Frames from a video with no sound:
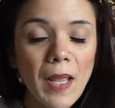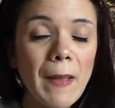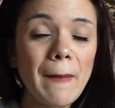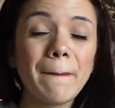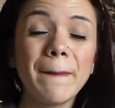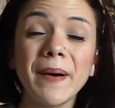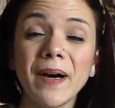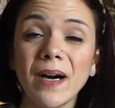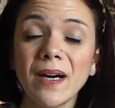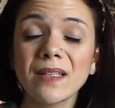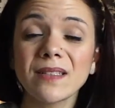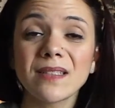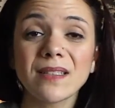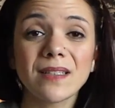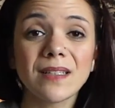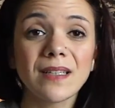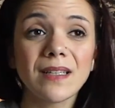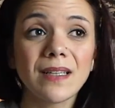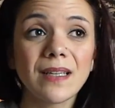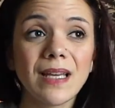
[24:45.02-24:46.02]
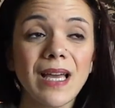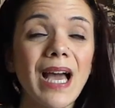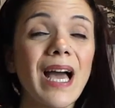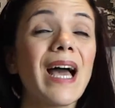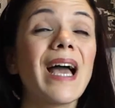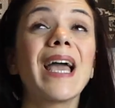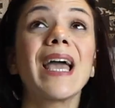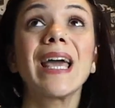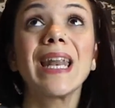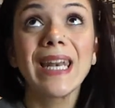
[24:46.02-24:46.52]
But a
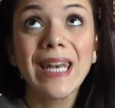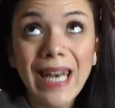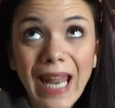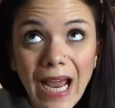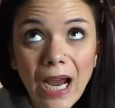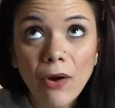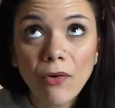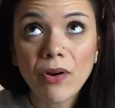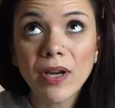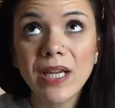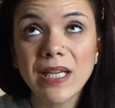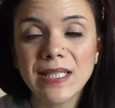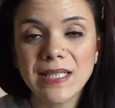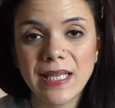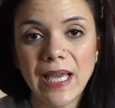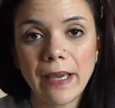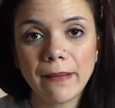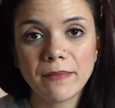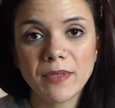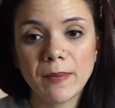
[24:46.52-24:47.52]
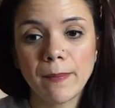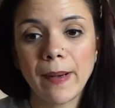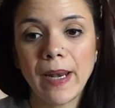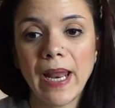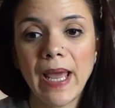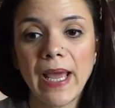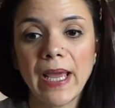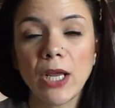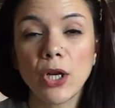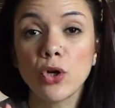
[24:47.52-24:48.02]
hilarious game to
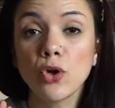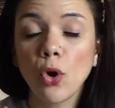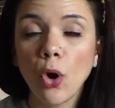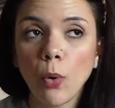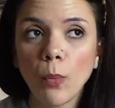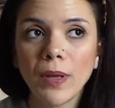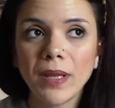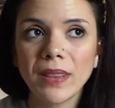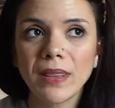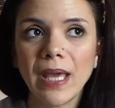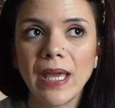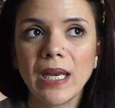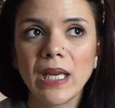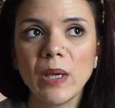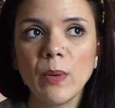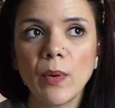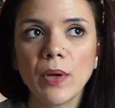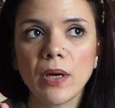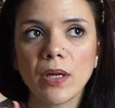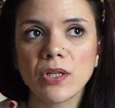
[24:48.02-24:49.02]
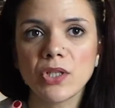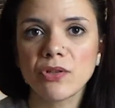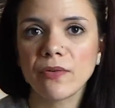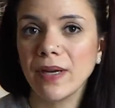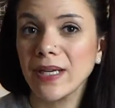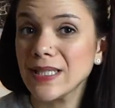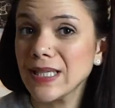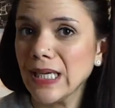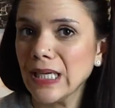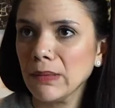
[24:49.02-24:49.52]
play, not with anyone under
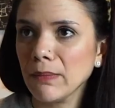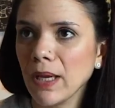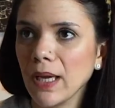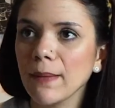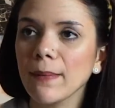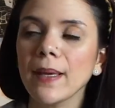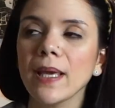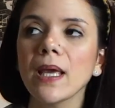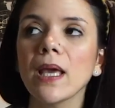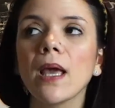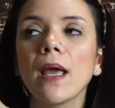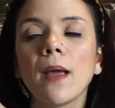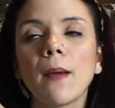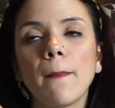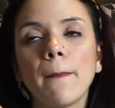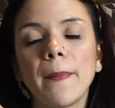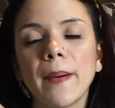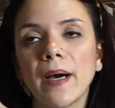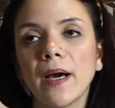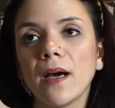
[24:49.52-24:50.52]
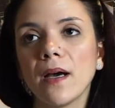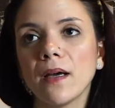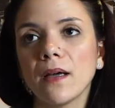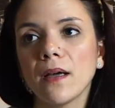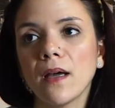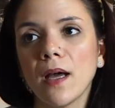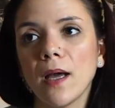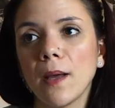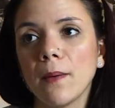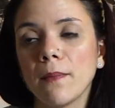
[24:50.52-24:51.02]
18 maybe, But
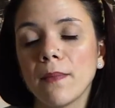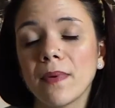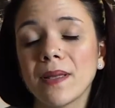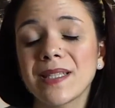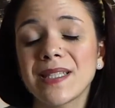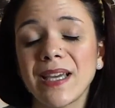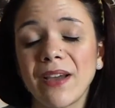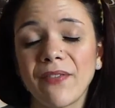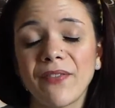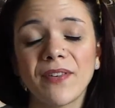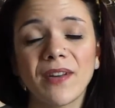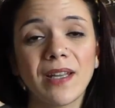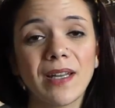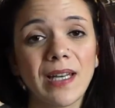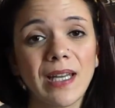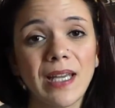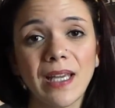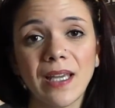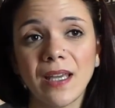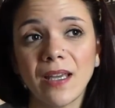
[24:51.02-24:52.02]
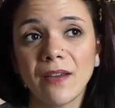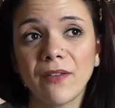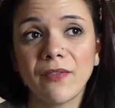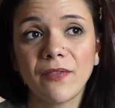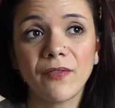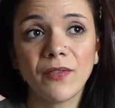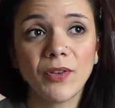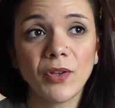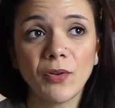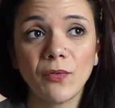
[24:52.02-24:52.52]
definitely if
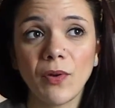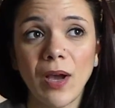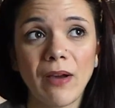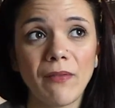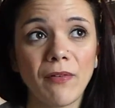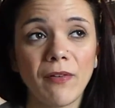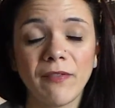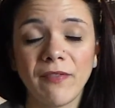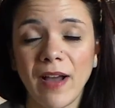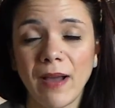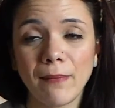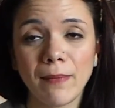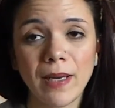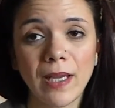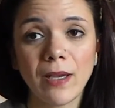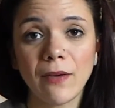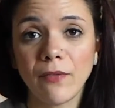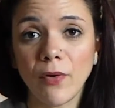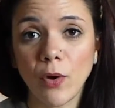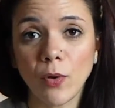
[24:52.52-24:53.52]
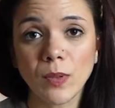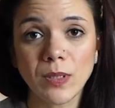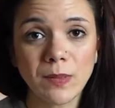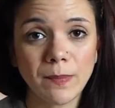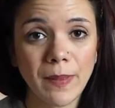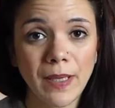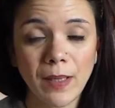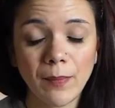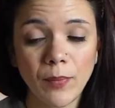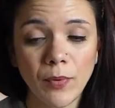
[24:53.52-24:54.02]
you have a family of older
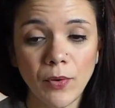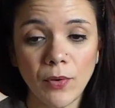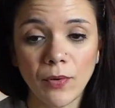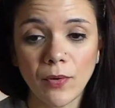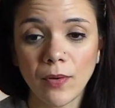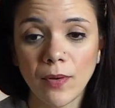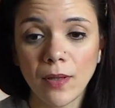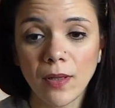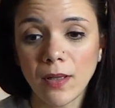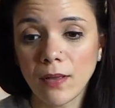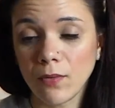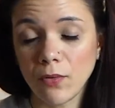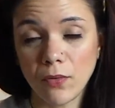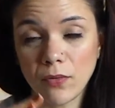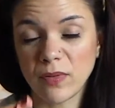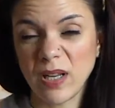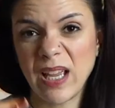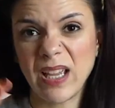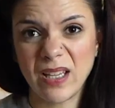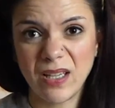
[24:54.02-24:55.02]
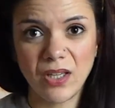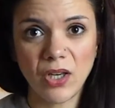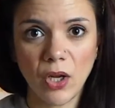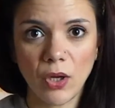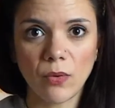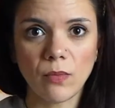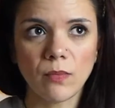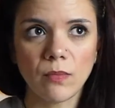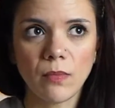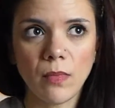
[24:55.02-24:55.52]
people or like, you
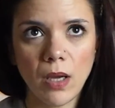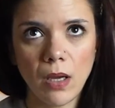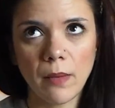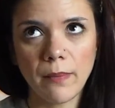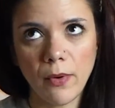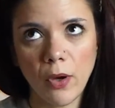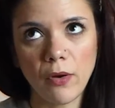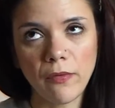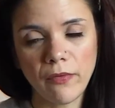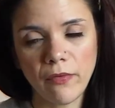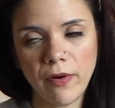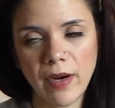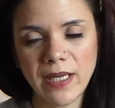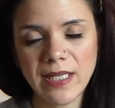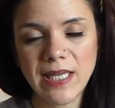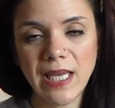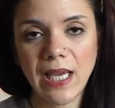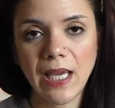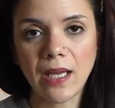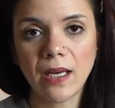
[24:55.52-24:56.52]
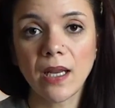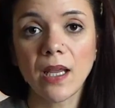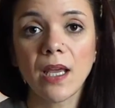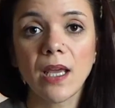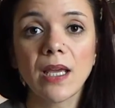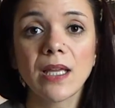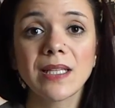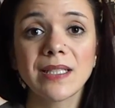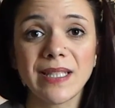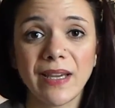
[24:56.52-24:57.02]
know, over 18,
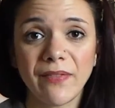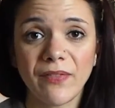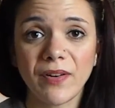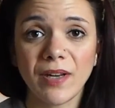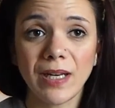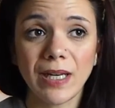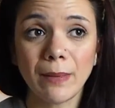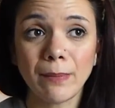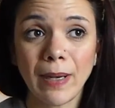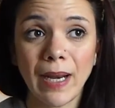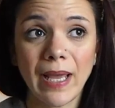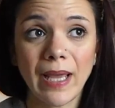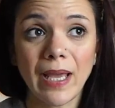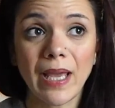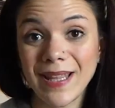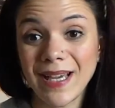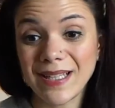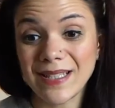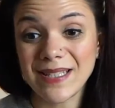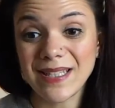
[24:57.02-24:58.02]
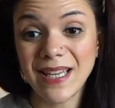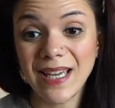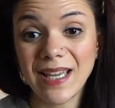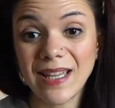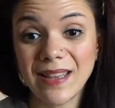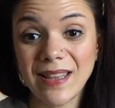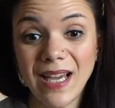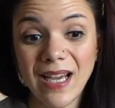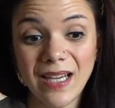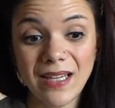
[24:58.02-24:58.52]
definitely play it. That's
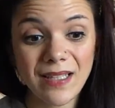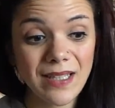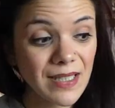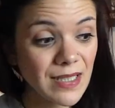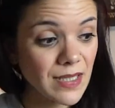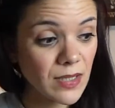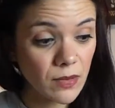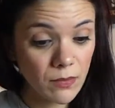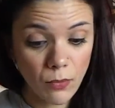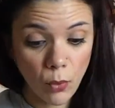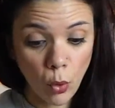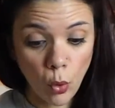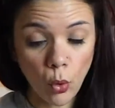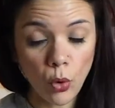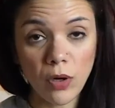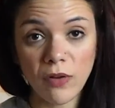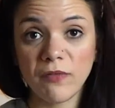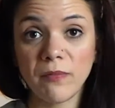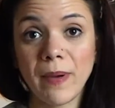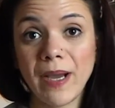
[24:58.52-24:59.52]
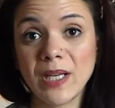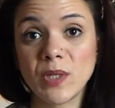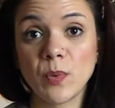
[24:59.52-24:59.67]
it. That is all of my